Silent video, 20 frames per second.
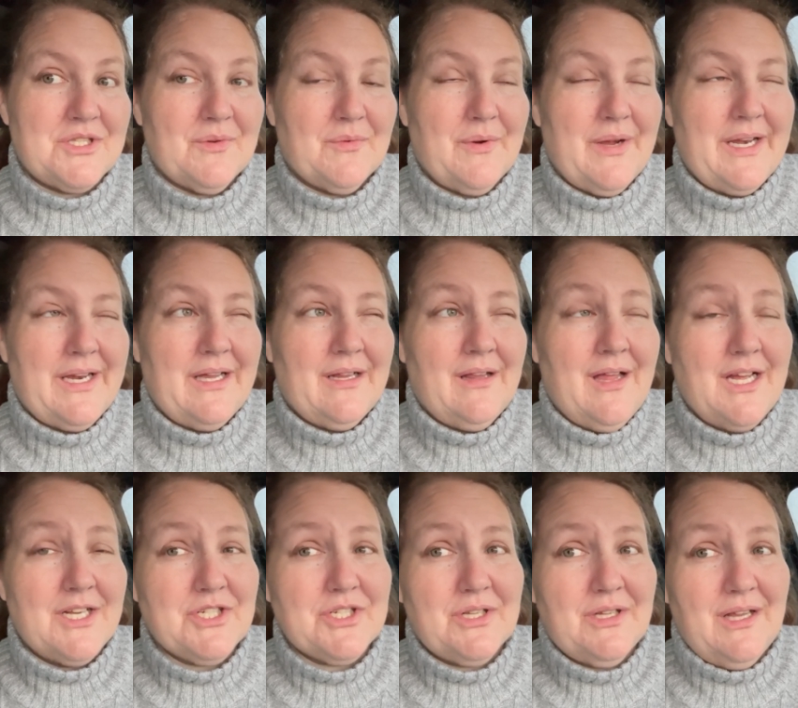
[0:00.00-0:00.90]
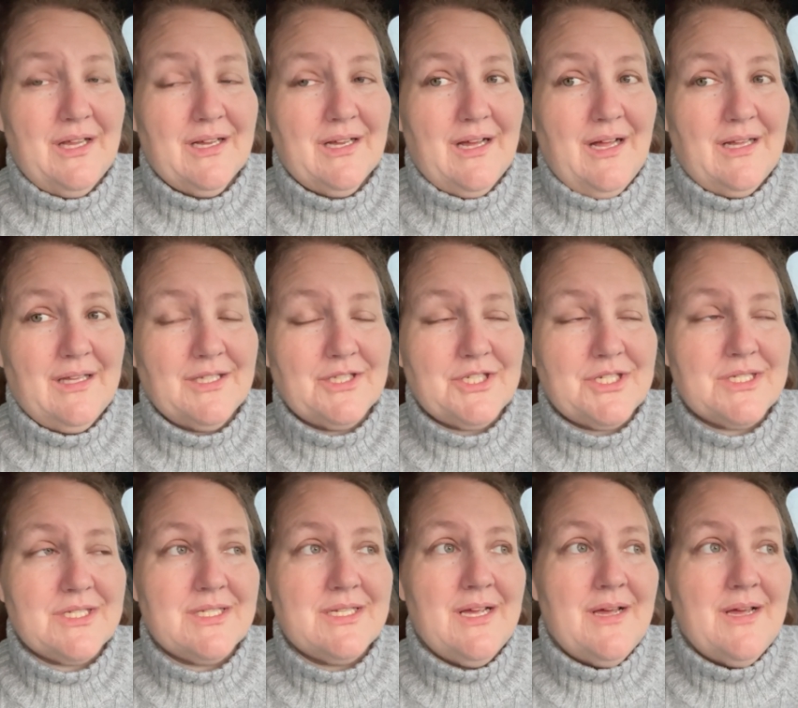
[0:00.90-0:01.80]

the radiological oncologist.